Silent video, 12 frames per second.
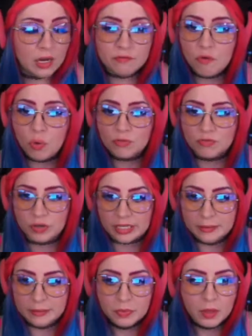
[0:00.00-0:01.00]
for
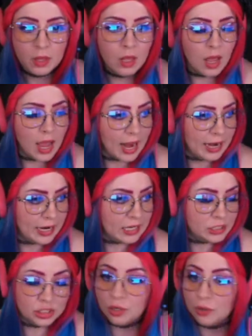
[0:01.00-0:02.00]
free.
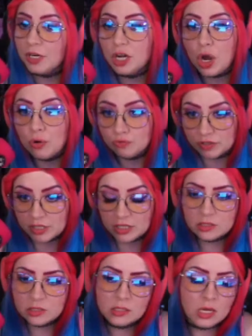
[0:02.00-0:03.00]
And you don't need a code for
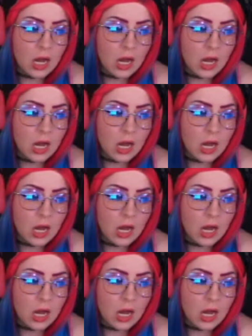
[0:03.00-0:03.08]
this.